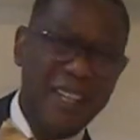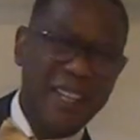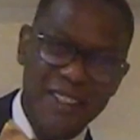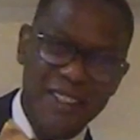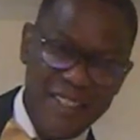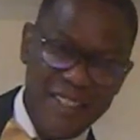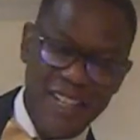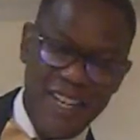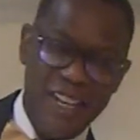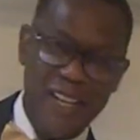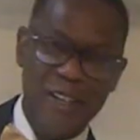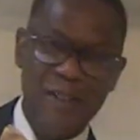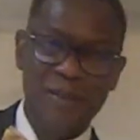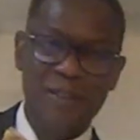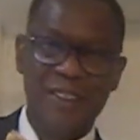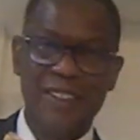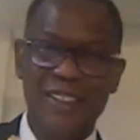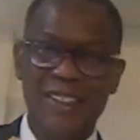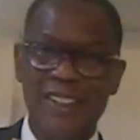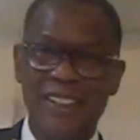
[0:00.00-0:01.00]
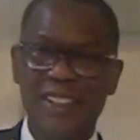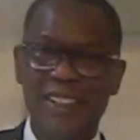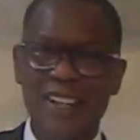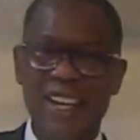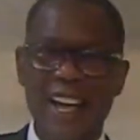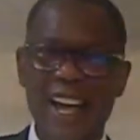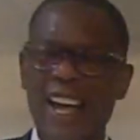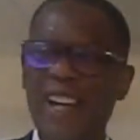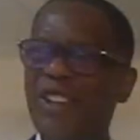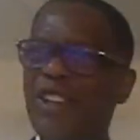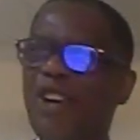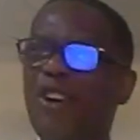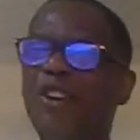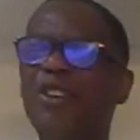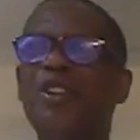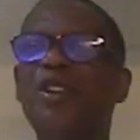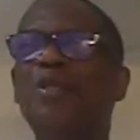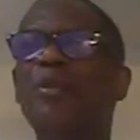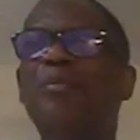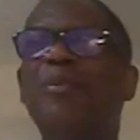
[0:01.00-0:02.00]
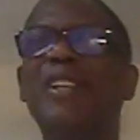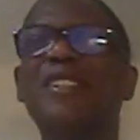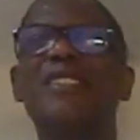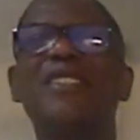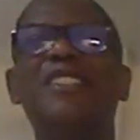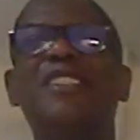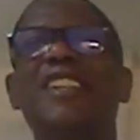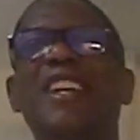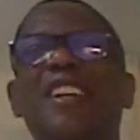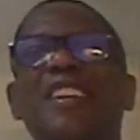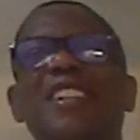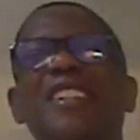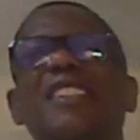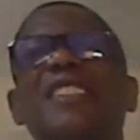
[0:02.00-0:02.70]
in time, how long ago the message tell us?